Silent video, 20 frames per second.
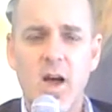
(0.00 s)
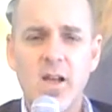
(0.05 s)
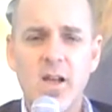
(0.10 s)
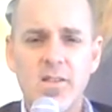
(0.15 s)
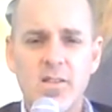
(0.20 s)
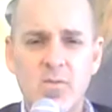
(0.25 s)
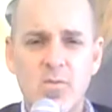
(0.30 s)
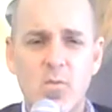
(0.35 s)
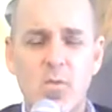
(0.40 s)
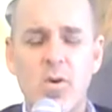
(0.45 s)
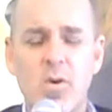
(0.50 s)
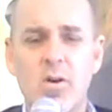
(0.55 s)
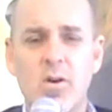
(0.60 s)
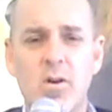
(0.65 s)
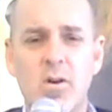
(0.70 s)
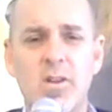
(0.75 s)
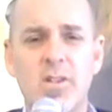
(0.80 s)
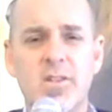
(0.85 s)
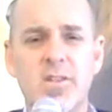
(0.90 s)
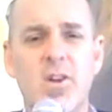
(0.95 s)
God's
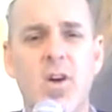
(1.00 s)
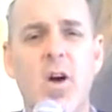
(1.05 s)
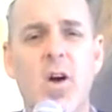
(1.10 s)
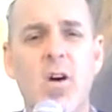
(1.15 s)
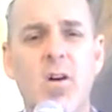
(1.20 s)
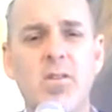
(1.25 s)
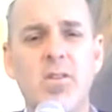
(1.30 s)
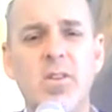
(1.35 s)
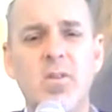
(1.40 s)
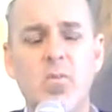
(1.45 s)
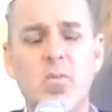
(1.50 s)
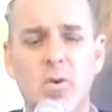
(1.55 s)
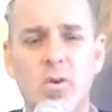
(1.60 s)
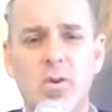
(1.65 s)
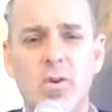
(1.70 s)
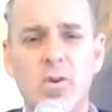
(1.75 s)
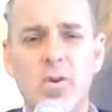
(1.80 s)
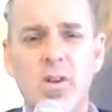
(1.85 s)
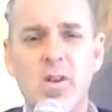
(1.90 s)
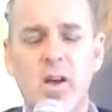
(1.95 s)
word is called
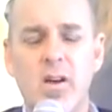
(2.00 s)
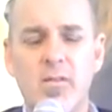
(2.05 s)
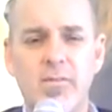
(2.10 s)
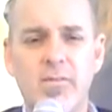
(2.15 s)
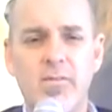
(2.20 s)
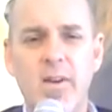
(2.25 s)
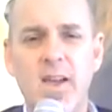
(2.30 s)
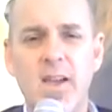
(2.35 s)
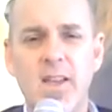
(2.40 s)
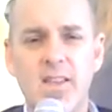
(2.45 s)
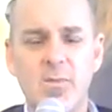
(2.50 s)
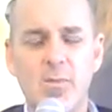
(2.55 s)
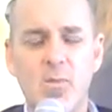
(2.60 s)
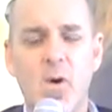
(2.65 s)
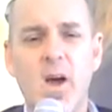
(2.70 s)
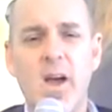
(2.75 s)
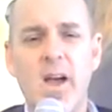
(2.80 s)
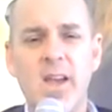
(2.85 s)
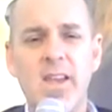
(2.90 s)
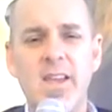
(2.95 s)
the word of
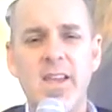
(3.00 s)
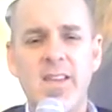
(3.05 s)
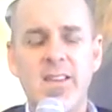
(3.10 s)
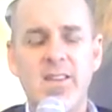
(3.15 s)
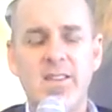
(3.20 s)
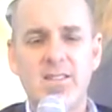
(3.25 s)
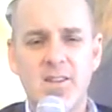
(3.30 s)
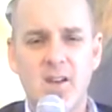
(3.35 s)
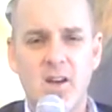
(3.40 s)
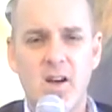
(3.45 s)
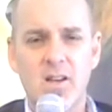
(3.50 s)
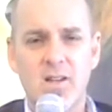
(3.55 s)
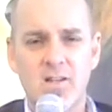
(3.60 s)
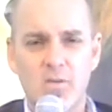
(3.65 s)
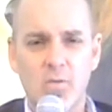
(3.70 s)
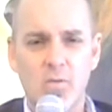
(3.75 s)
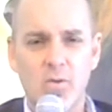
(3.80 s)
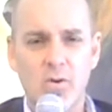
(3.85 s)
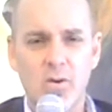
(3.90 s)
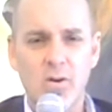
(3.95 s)
faith. Why is
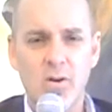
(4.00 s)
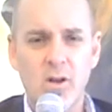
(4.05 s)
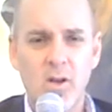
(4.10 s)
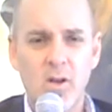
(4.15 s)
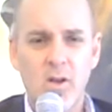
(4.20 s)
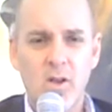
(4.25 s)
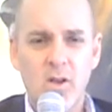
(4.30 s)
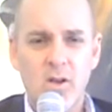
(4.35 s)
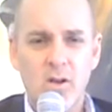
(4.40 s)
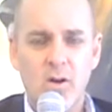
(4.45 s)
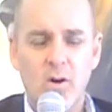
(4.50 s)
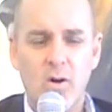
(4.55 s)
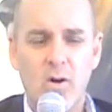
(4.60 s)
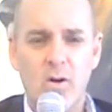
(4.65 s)
God's word